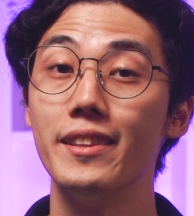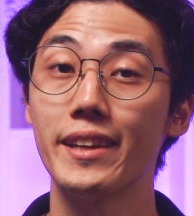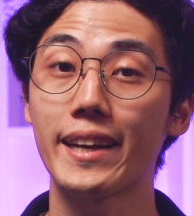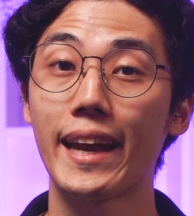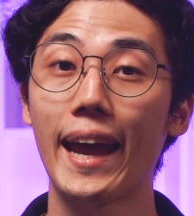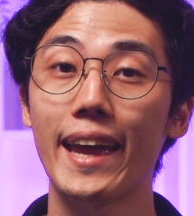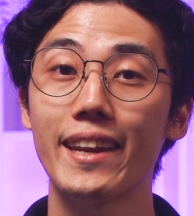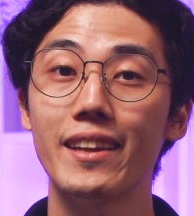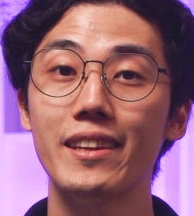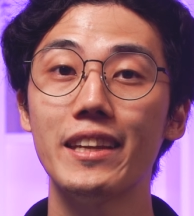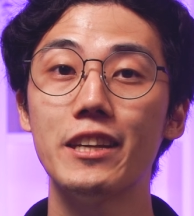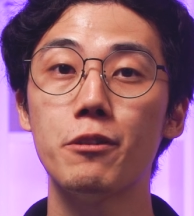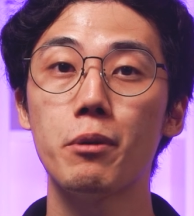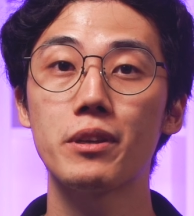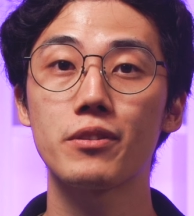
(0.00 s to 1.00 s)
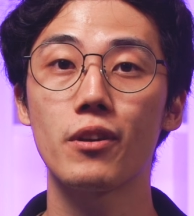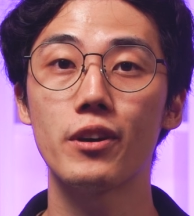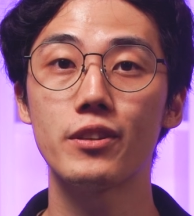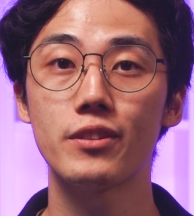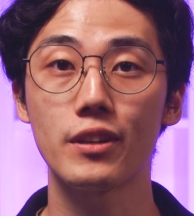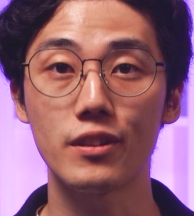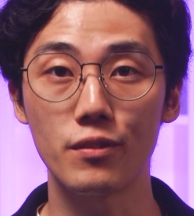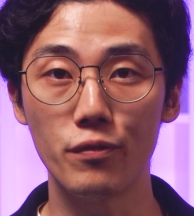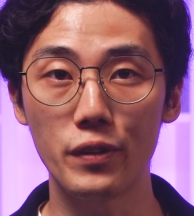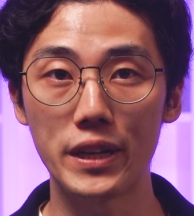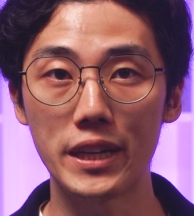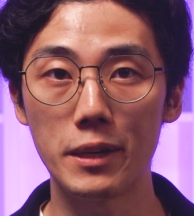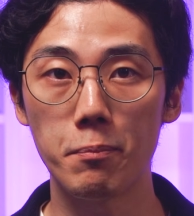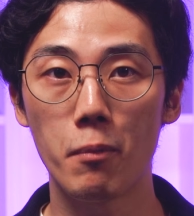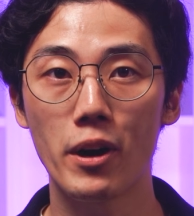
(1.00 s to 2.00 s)
The Canon EOS R6
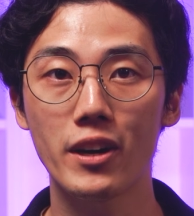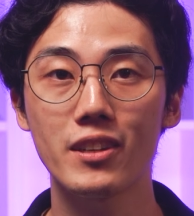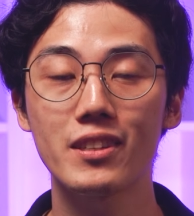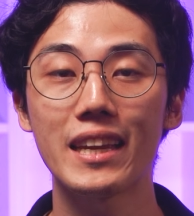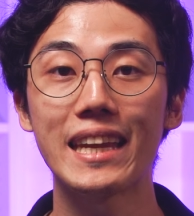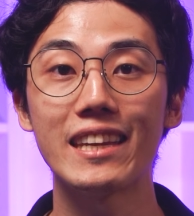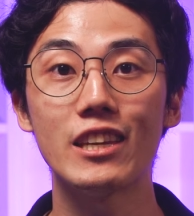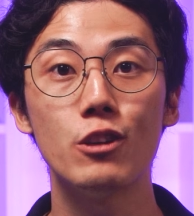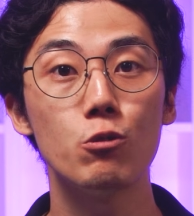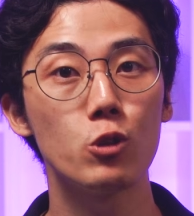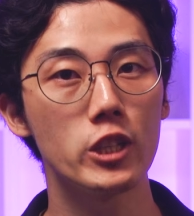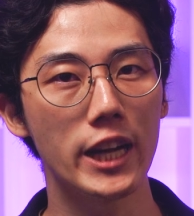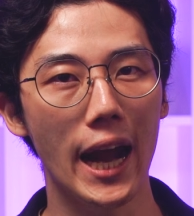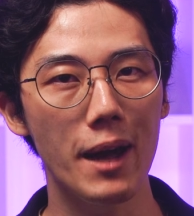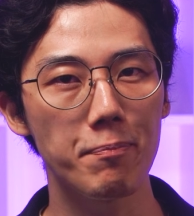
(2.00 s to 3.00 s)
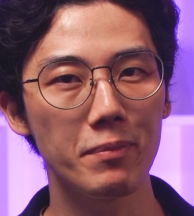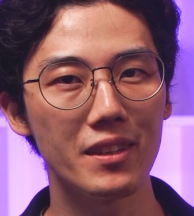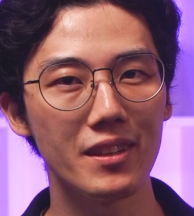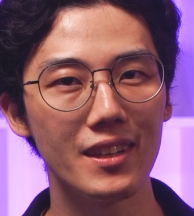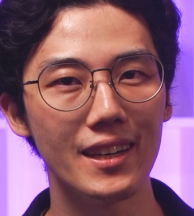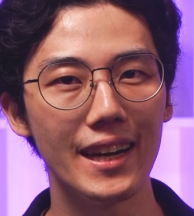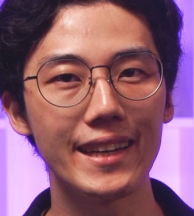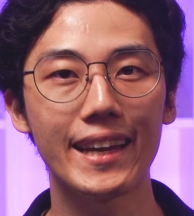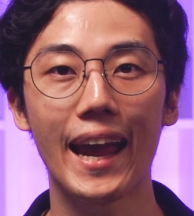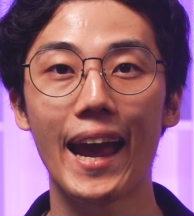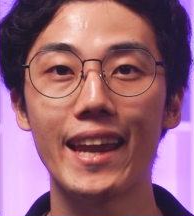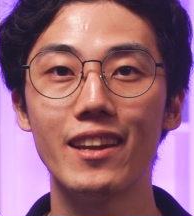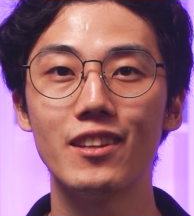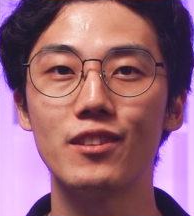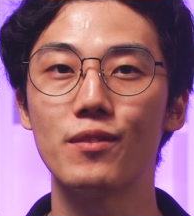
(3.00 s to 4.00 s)
V marks a new chapter in
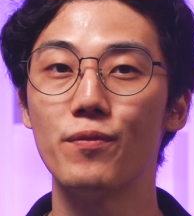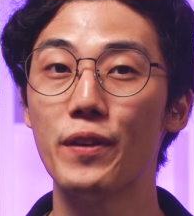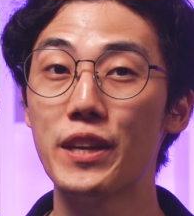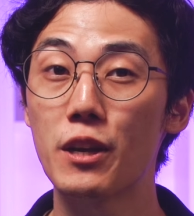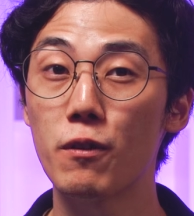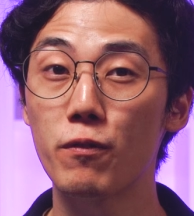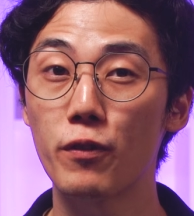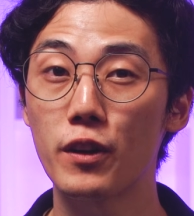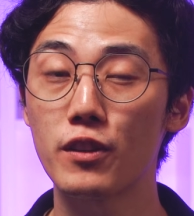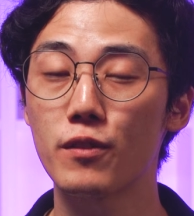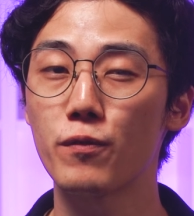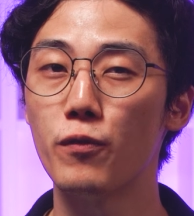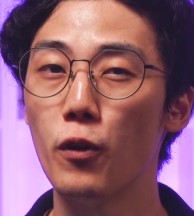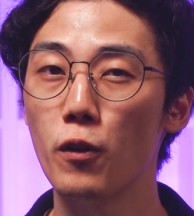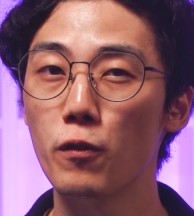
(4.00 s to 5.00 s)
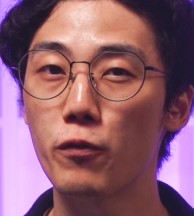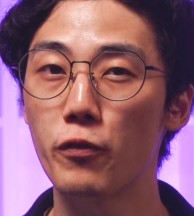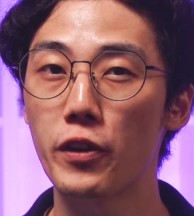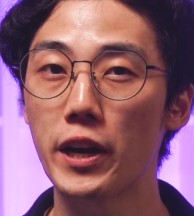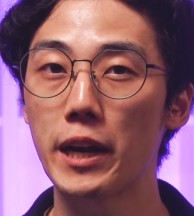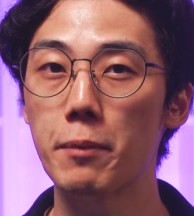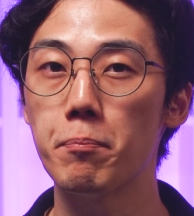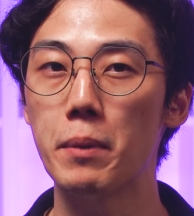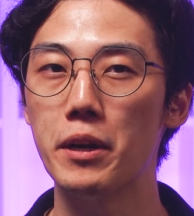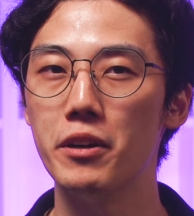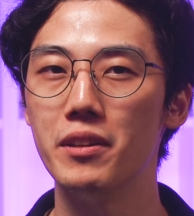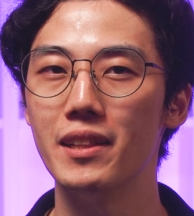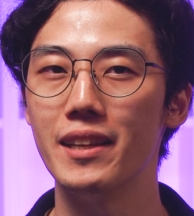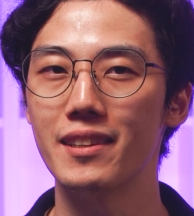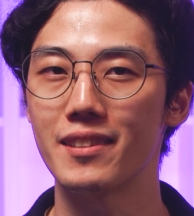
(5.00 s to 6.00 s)
Canon's video-first full-frame
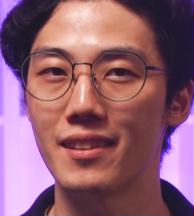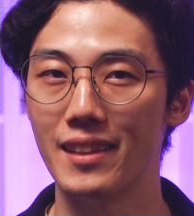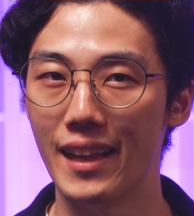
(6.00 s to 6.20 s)
mirrorless